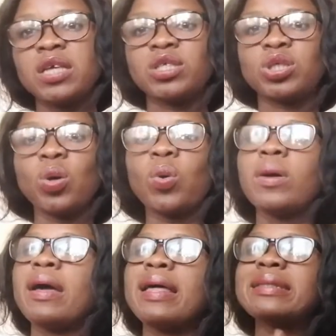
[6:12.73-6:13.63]

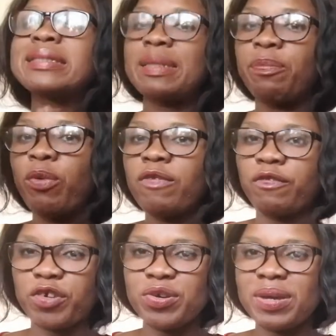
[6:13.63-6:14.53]
So, tip one
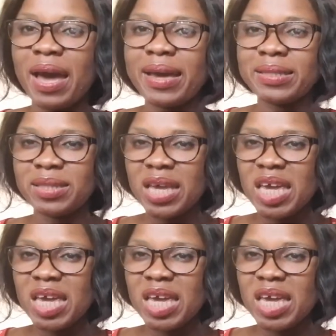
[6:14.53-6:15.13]
for you guys: